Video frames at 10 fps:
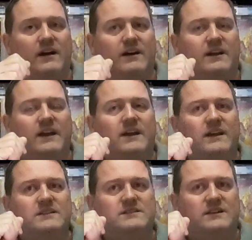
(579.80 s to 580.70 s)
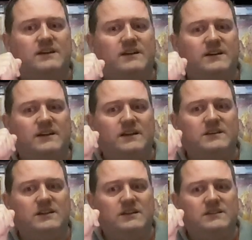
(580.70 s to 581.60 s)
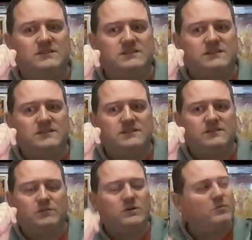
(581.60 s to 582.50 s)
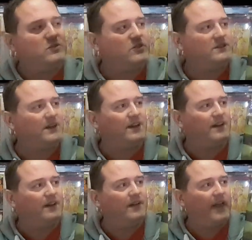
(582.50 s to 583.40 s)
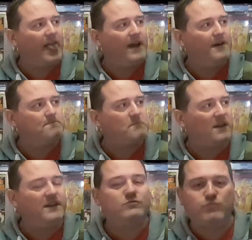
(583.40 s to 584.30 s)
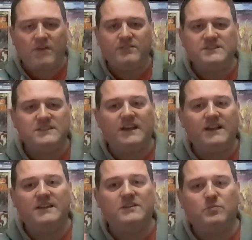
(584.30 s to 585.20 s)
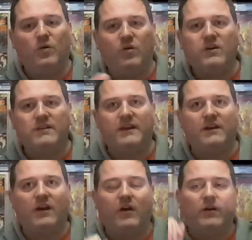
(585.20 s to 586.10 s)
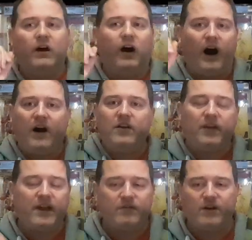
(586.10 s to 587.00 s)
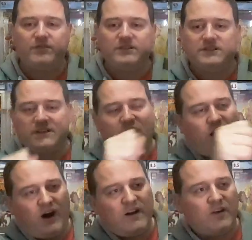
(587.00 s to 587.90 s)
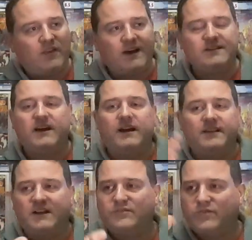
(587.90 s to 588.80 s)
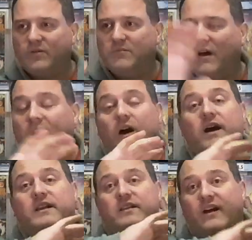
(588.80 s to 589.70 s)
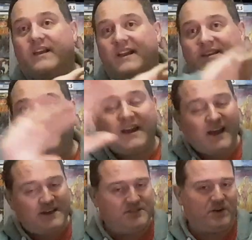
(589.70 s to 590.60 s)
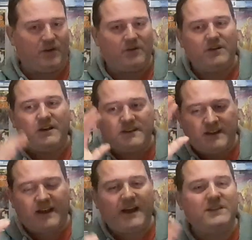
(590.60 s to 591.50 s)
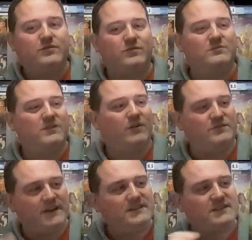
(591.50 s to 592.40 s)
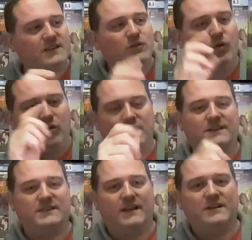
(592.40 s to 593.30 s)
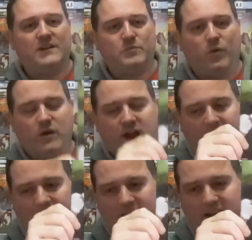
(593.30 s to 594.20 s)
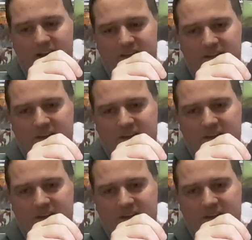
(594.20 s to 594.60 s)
he's what am I trying to say here? There's references in this book that you go, I know that reference. I know that. That's from like decades ago. Decades of DC lore is in this book, and